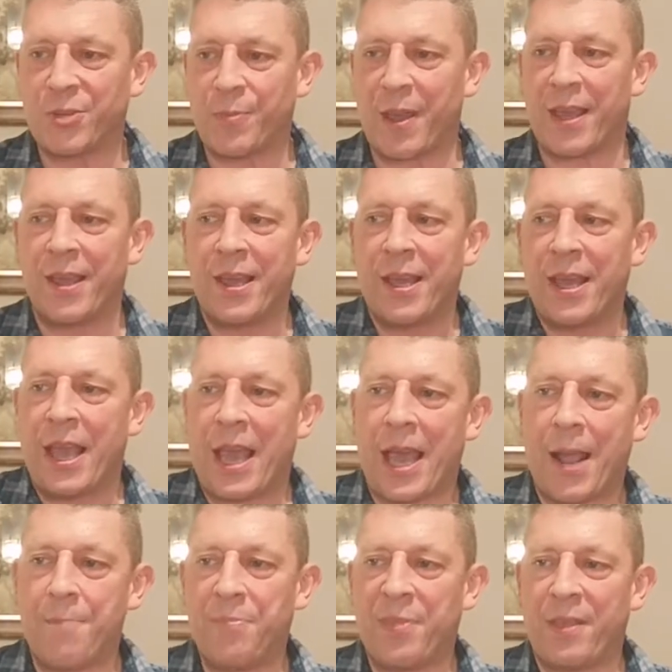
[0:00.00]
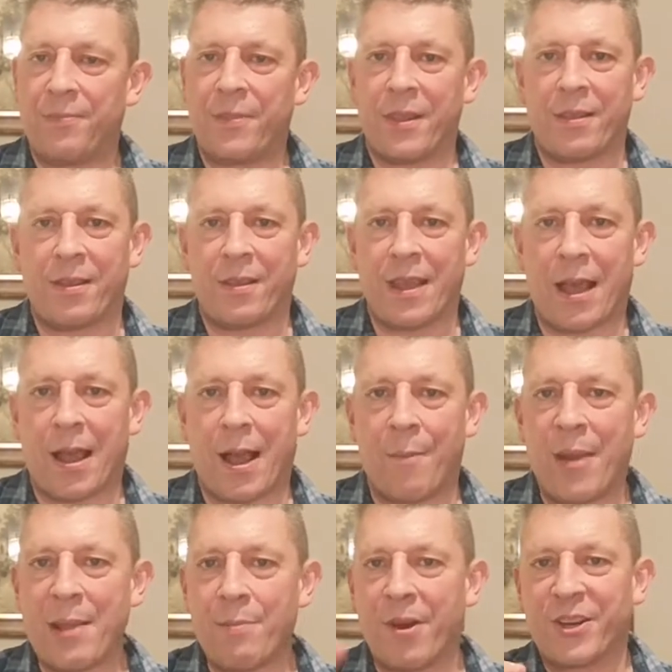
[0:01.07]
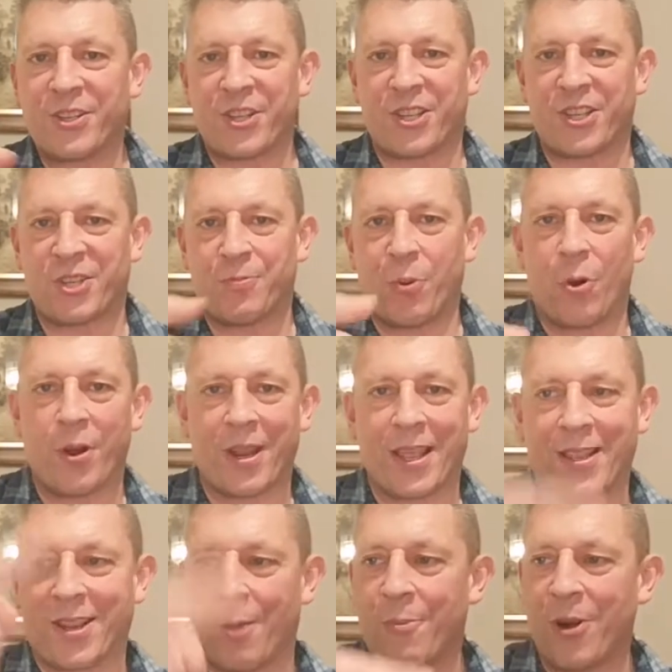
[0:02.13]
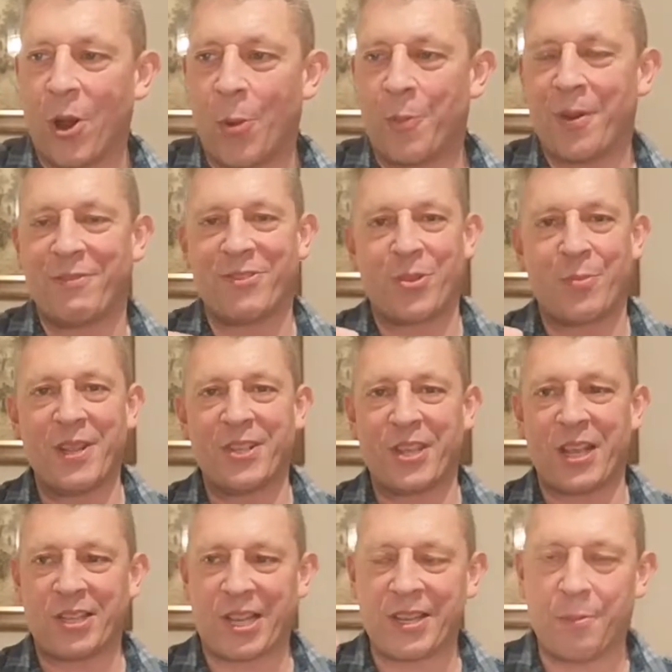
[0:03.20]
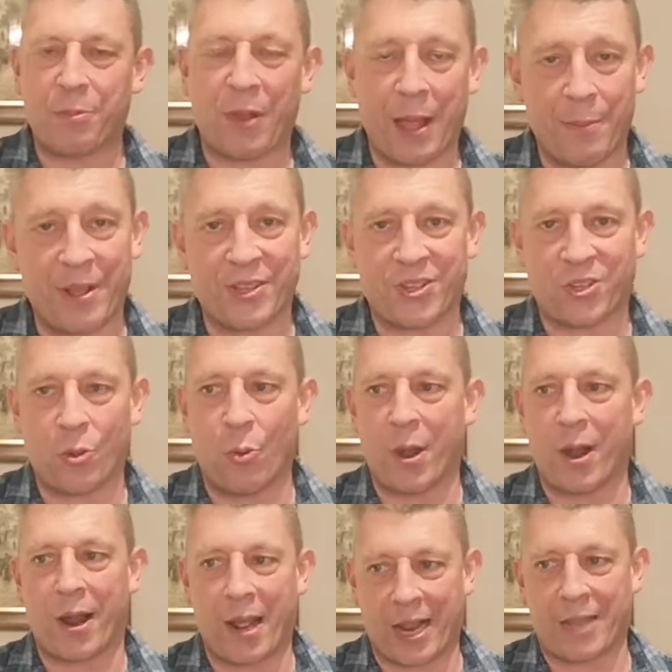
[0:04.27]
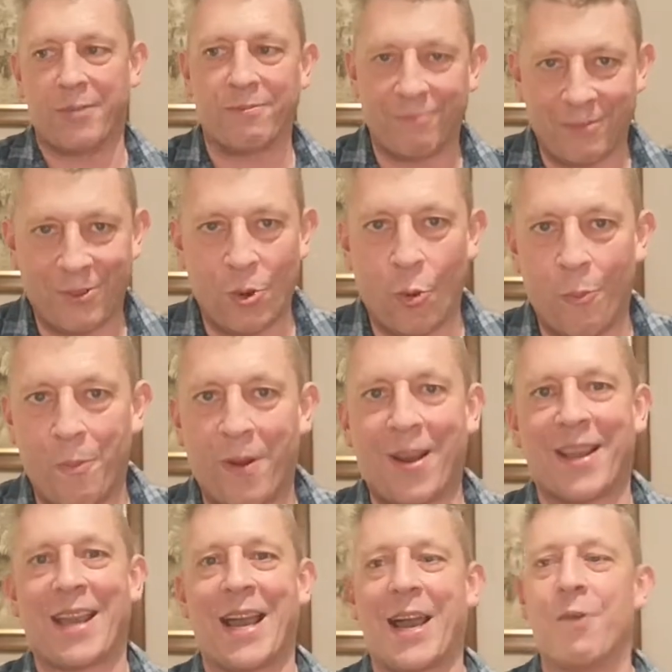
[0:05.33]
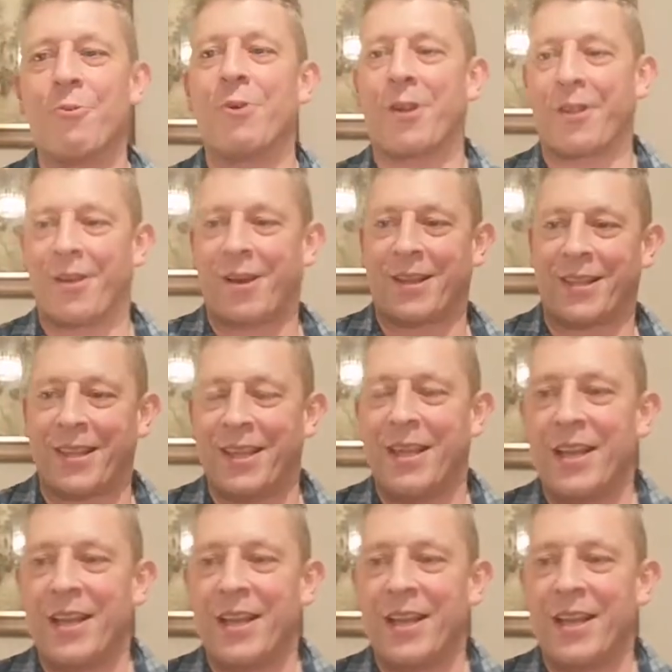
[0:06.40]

But I might manage to spot it coming up. If somebody says, could you play a bit slower, I can go back out of that.